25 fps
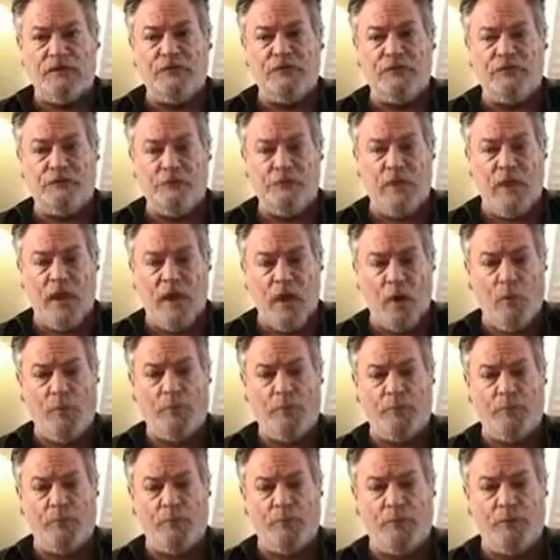is to
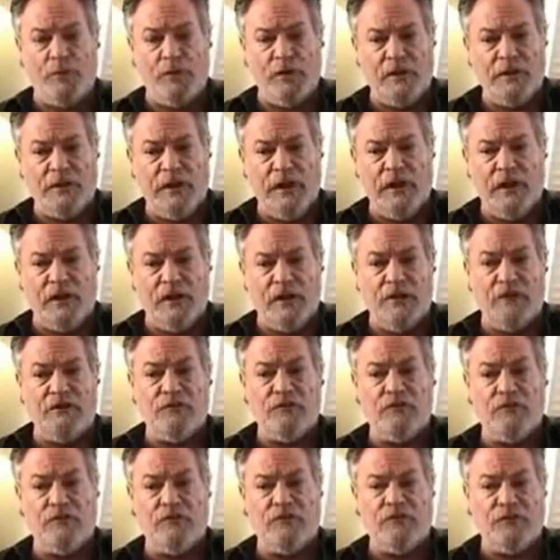help the
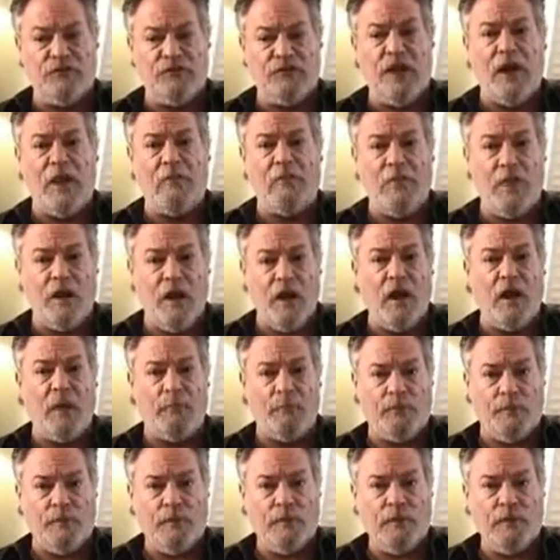Pleiadians step
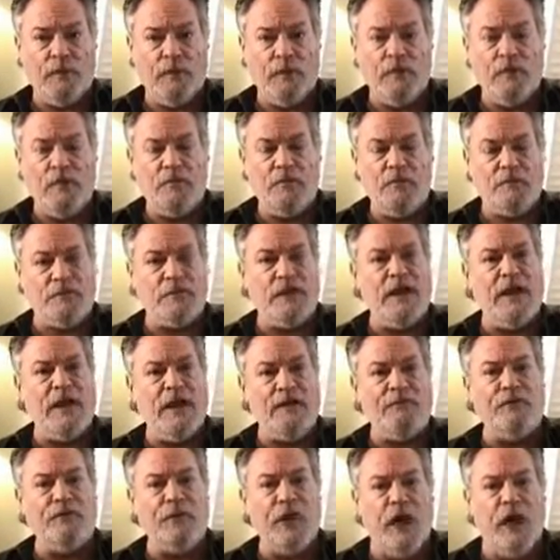up, that
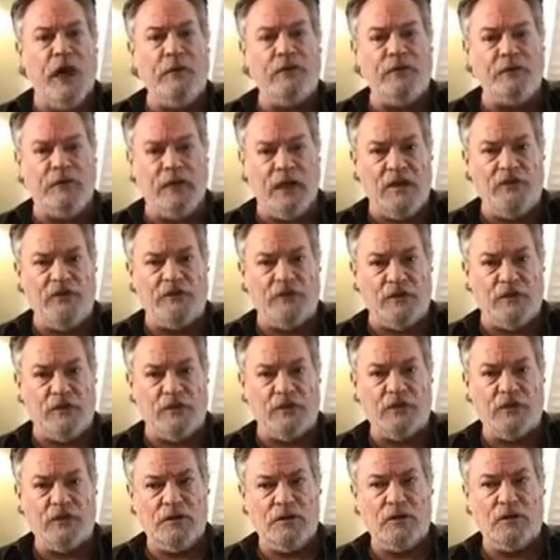they have an
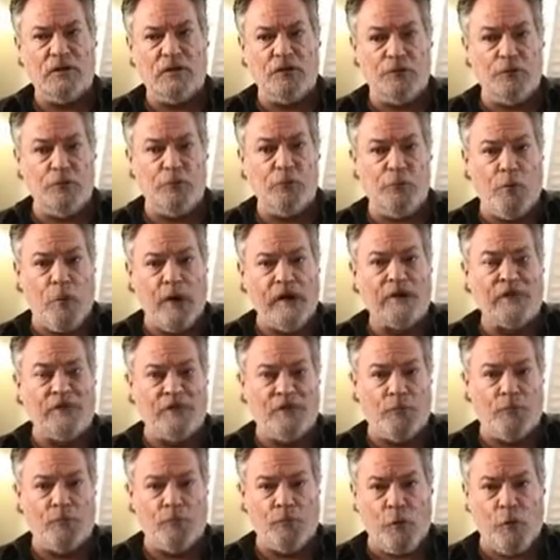obligation to
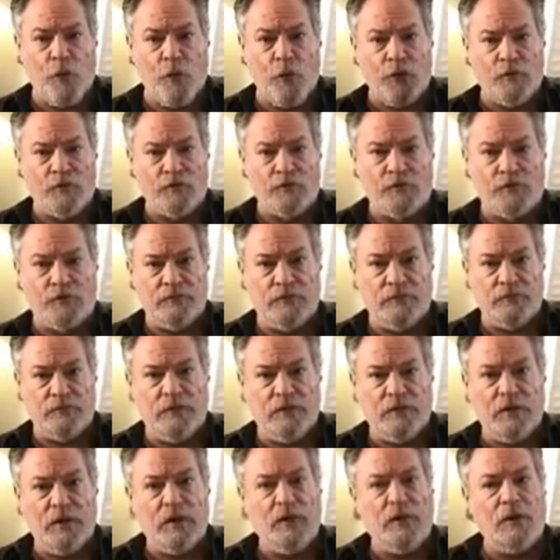right some wrongs,
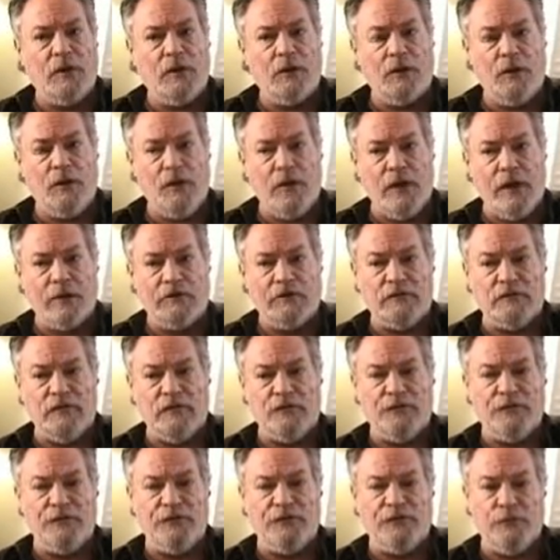
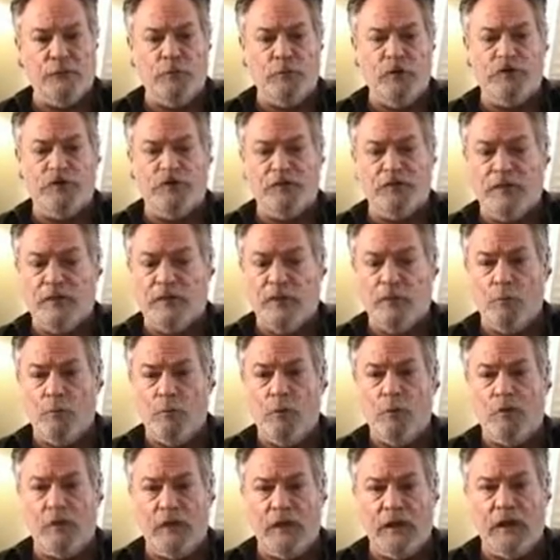that the situation
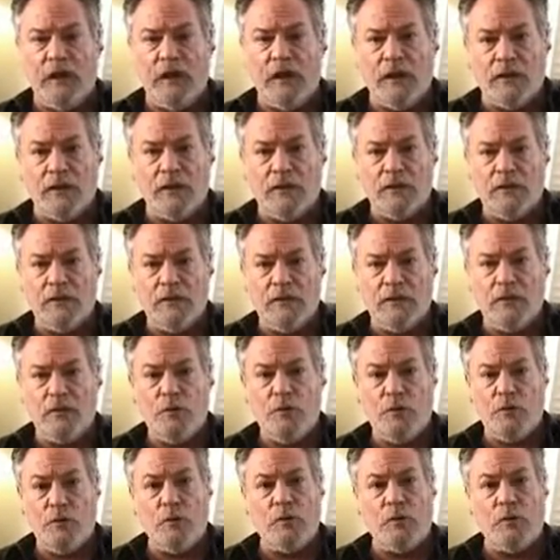that we're in